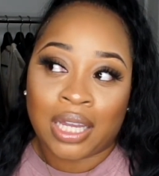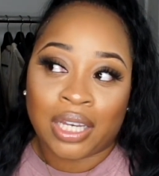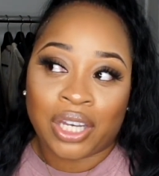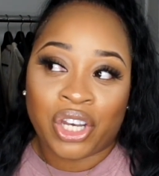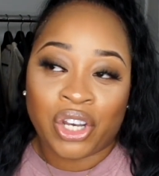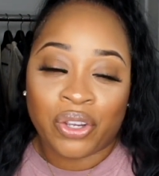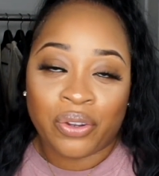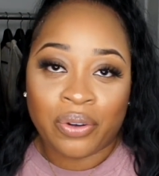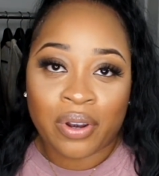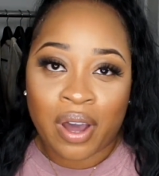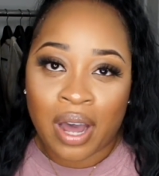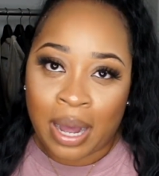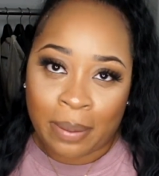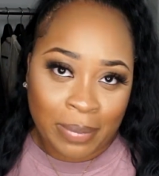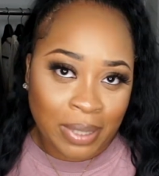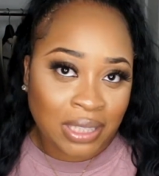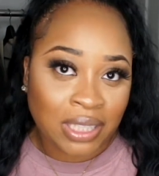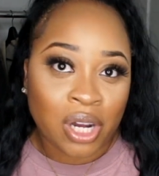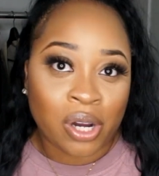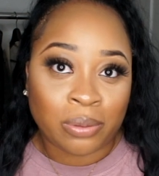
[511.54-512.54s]
do you know how
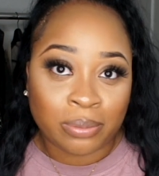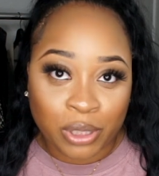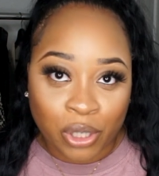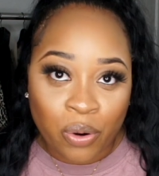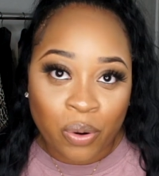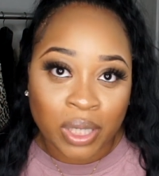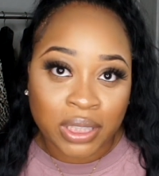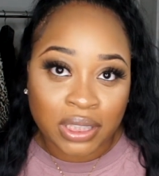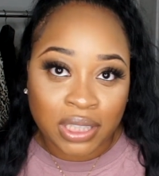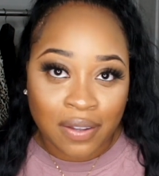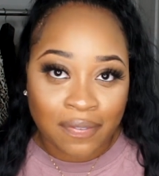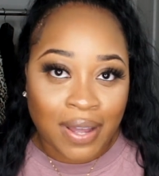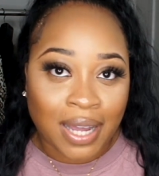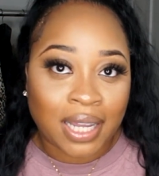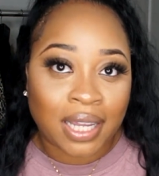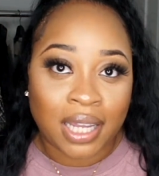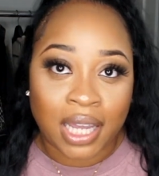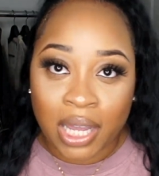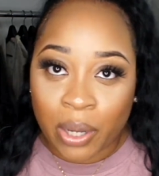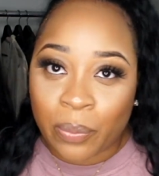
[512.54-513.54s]
much home decor stuff I
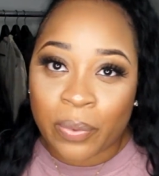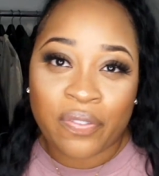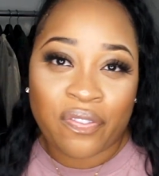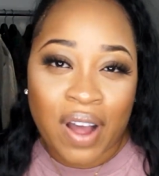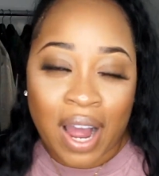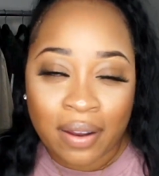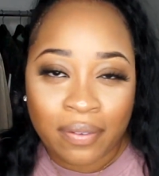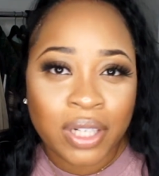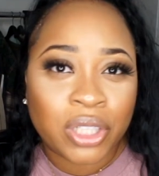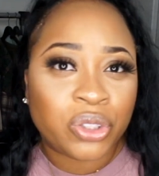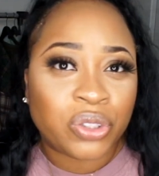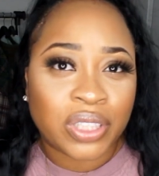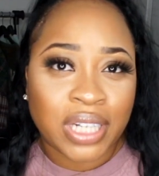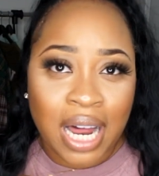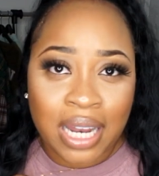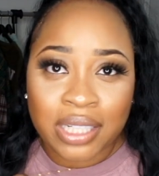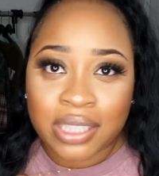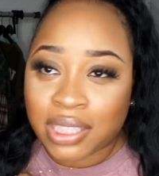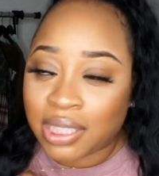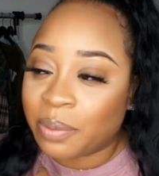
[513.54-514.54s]
could get with
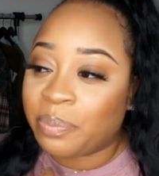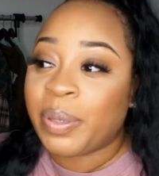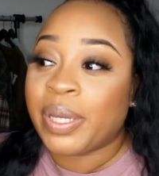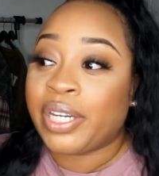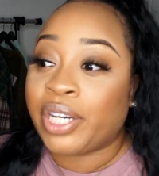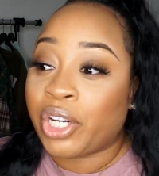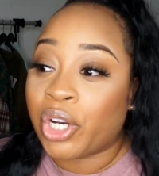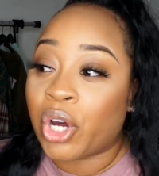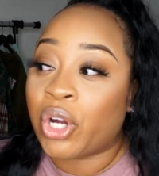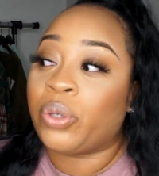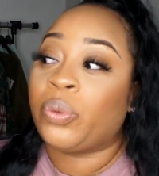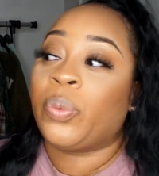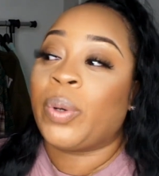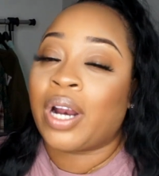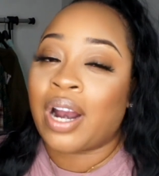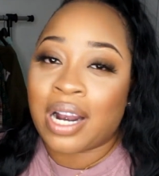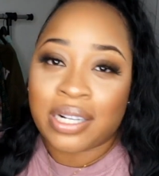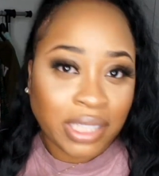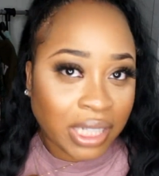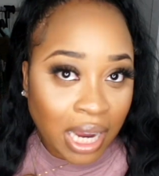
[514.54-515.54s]
$500 depending on
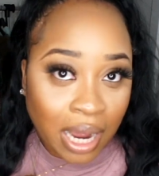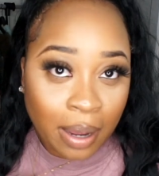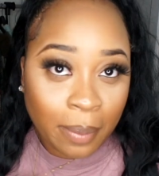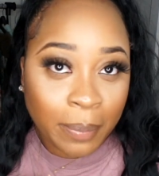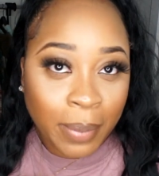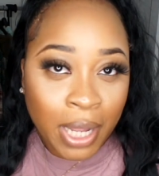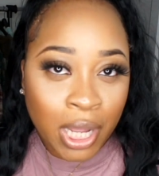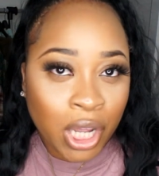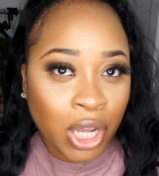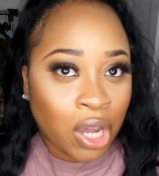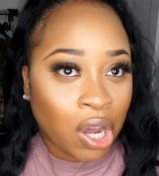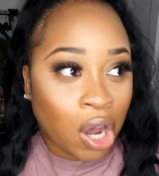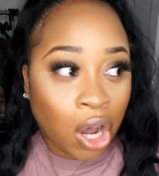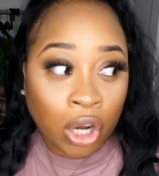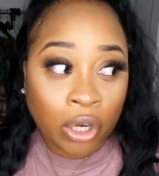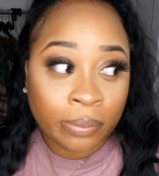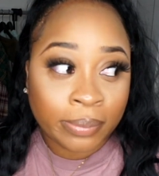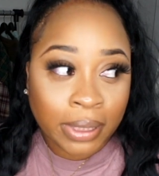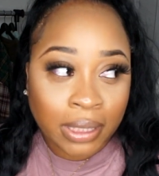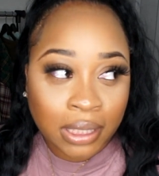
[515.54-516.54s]
where I shop?
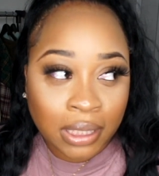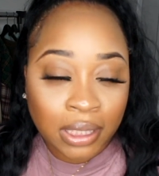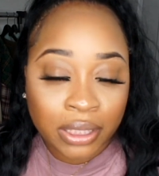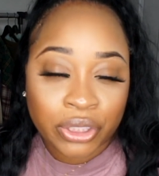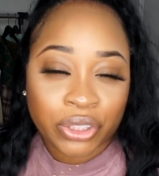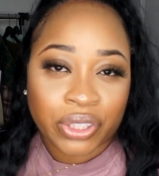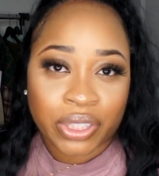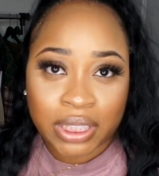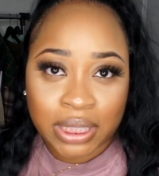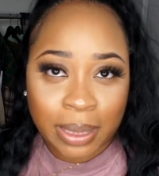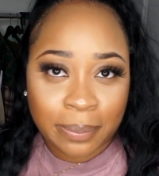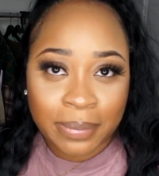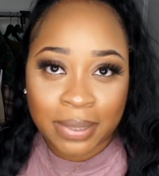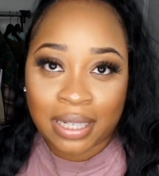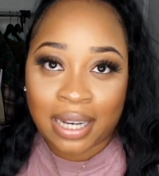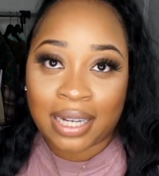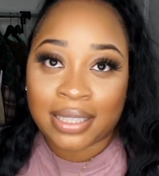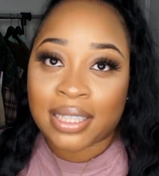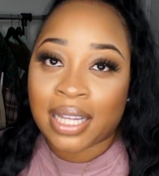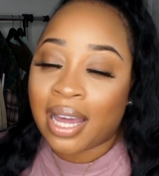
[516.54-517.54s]
Home Goods or something
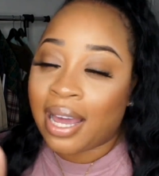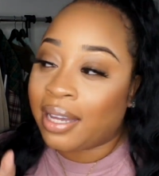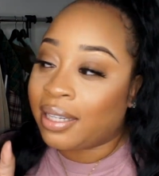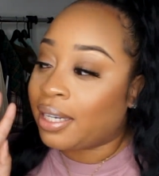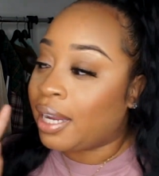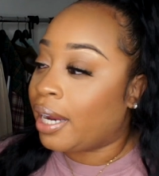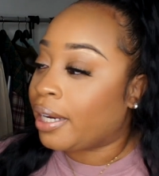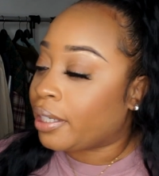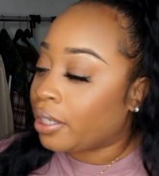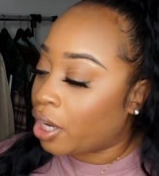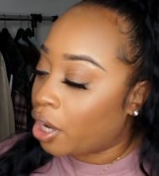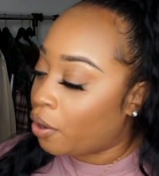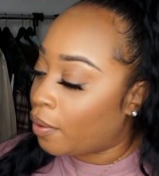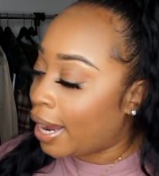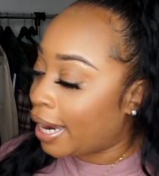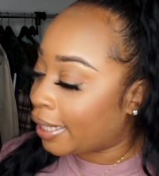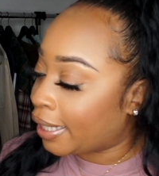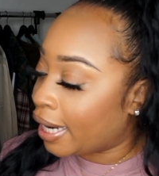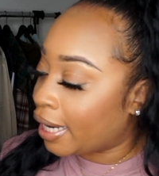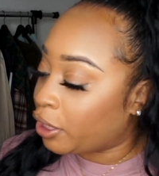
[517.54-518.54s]
like that. Like, no,
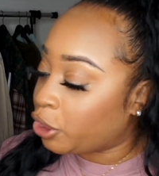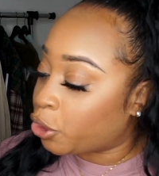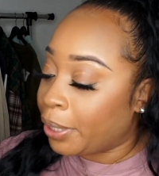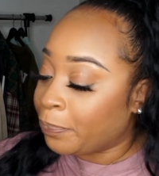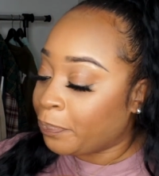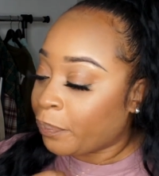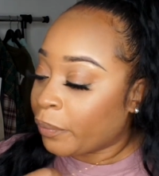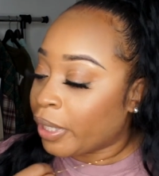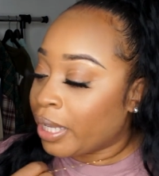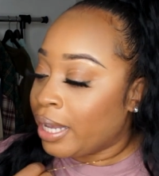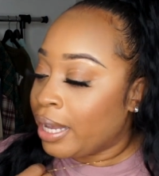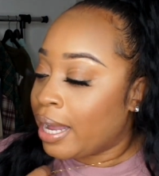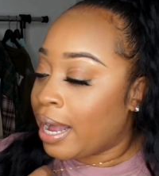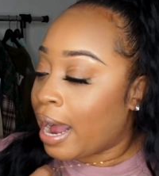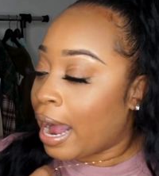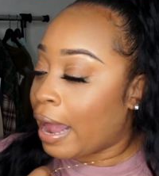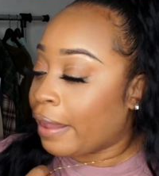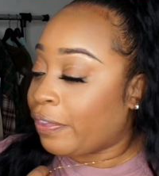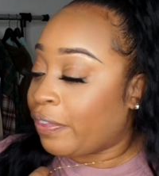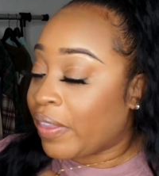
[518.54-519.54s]
I can't do it.
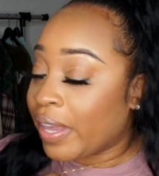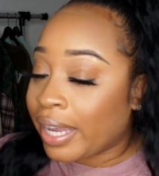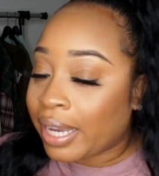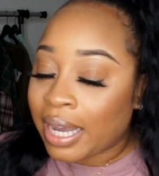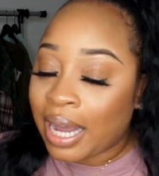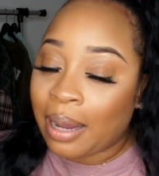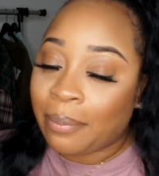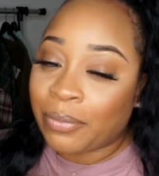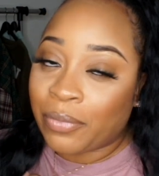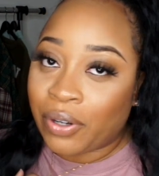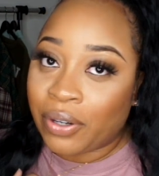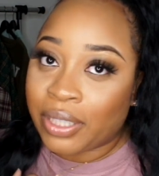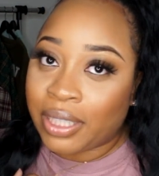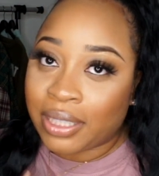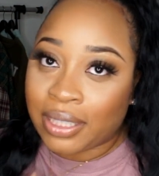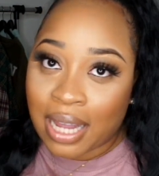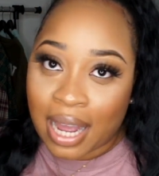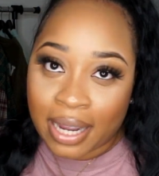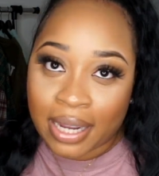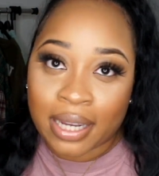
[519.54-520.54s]
I think I'm gonna
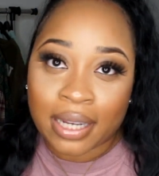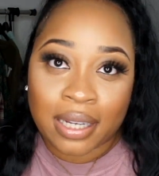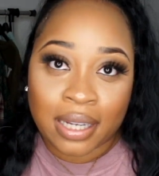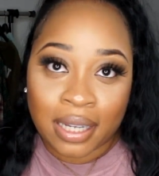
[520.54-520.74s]
like